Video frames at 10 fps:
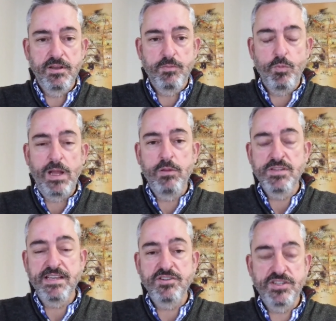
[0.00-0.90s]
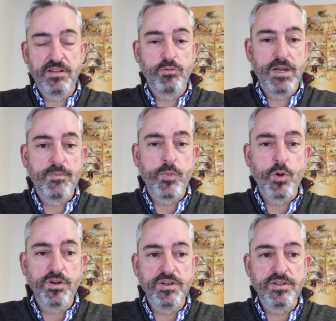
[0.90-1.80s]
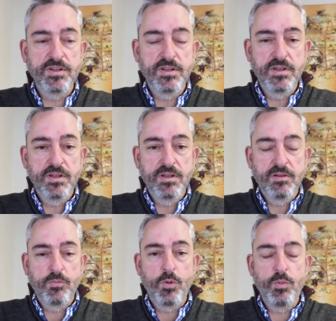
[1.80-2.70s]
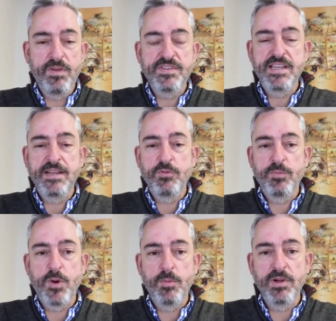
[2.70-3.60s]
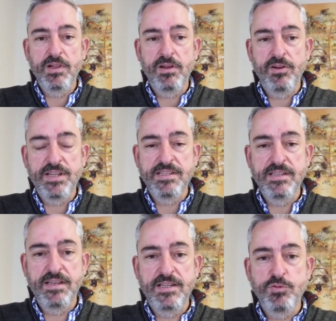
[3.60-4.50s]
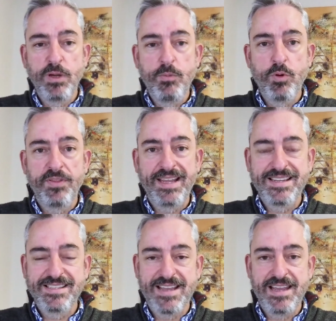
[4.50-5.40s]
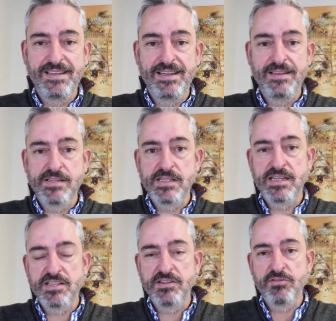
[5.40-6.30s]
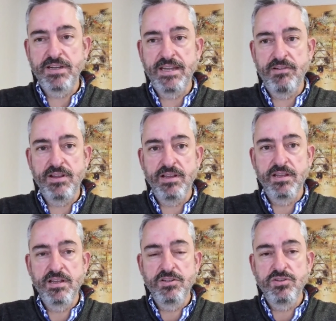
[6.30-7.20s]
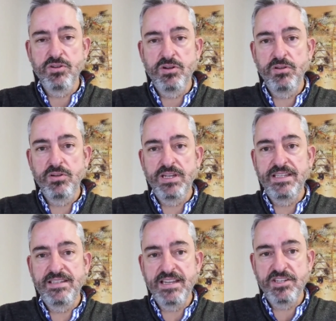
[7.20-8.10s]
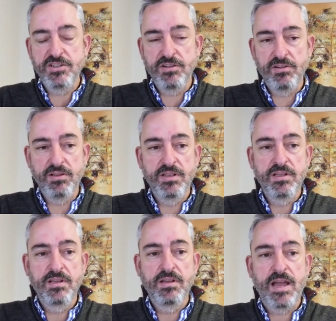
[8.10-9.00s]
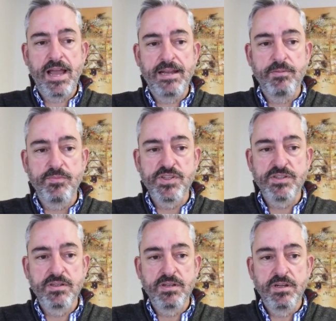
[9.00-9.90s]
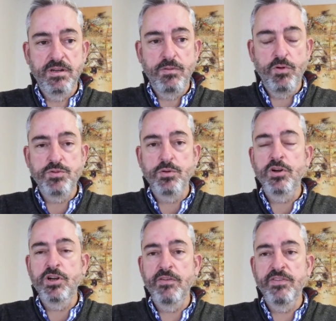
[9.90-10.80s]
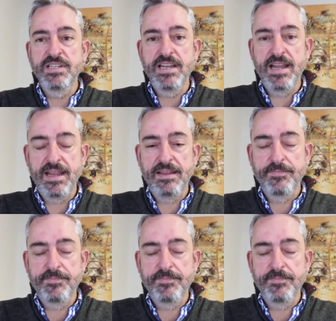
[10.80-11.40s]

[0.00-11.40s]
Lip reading: While those things are still really important, what we've seen with public cloud is it's really worth extending the selection criteria to include additional items, which we're going to cover today.